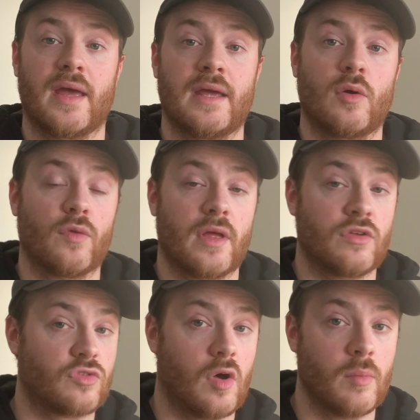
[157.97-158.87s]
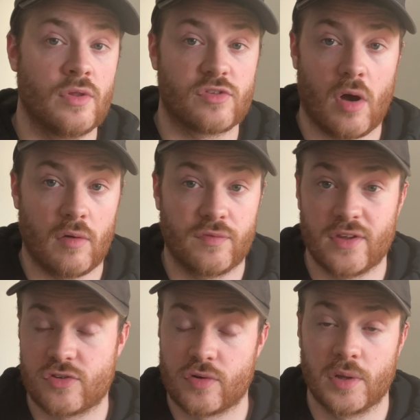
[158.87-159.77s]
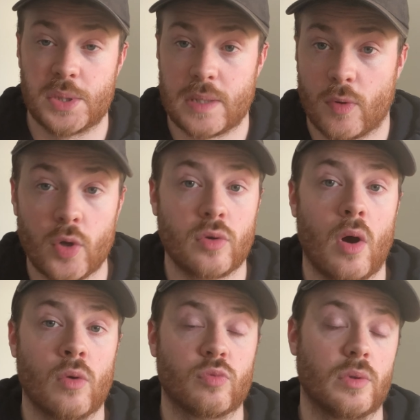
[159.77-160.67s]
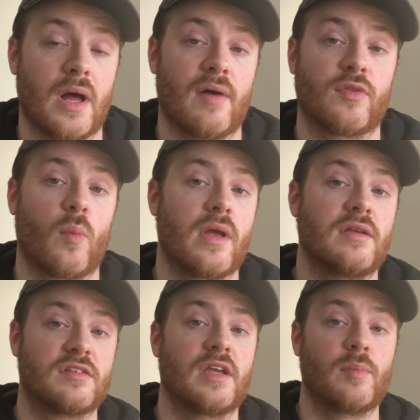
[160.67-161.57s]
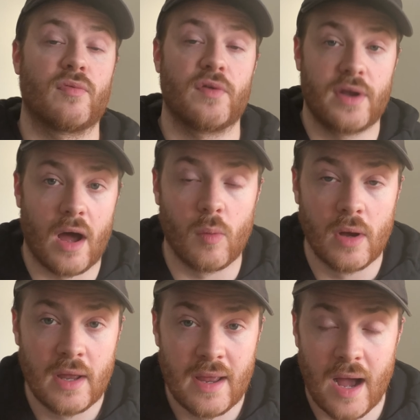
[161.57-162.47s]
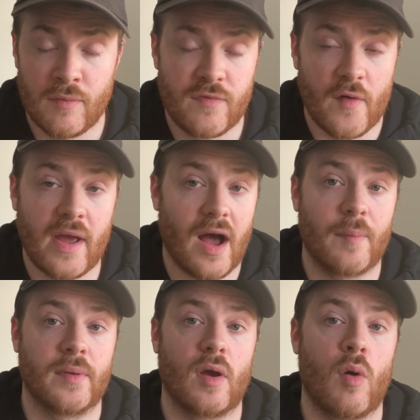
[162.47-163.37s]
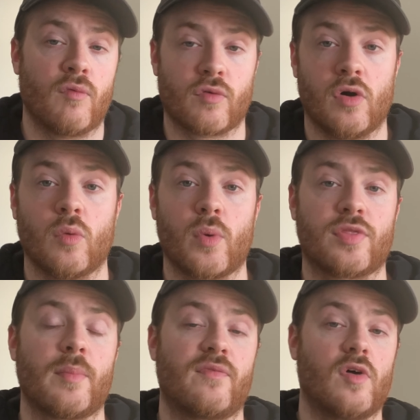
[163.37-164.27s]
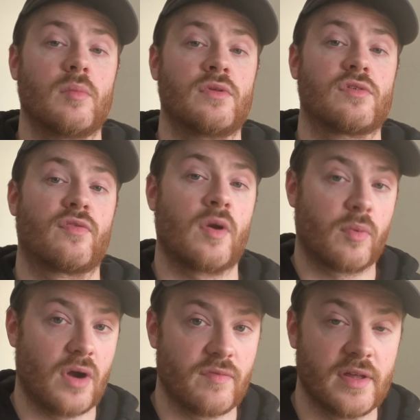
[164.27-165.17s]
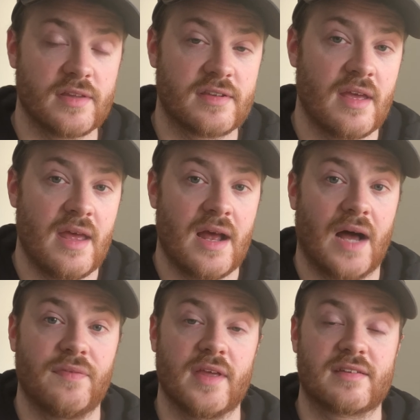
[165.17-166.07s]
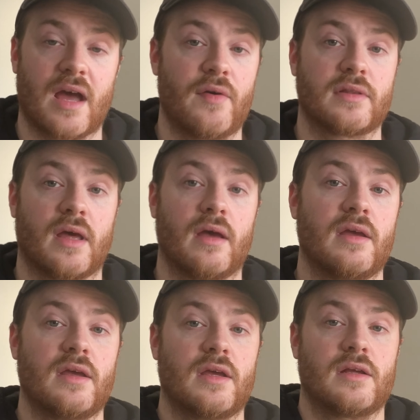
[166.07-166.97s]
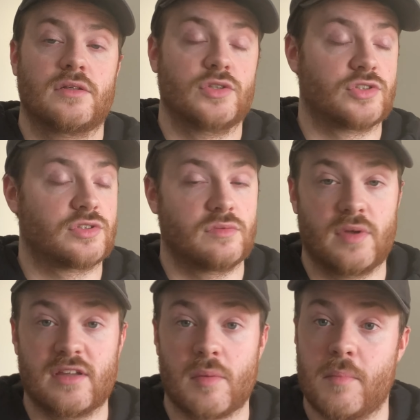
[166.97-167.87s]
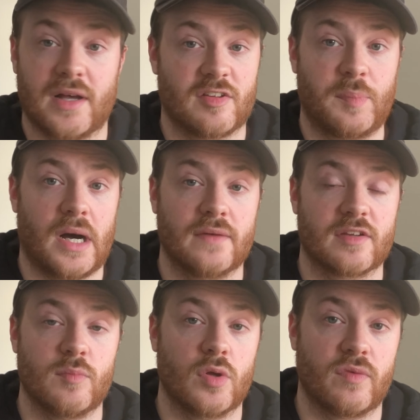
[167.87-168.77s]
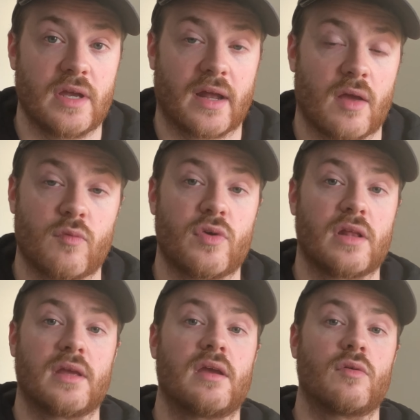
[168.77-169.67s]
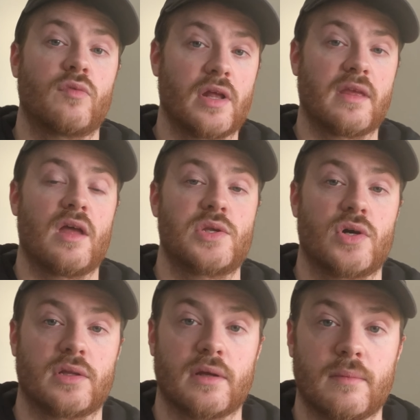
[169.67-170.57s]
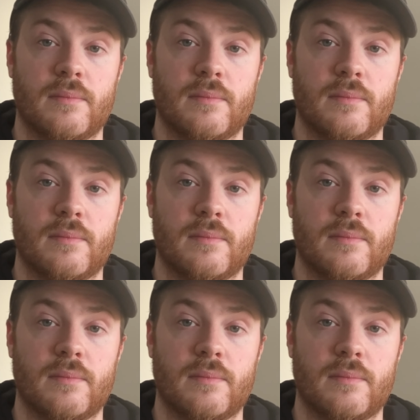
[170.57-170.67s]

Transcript: in other installments of this trilogy. But who knows, we'll have to wait and see. But for now, I'm very happy overall with the performance from Kravitz, and this character just is a massive part of this movie and I really, really enjoyed it.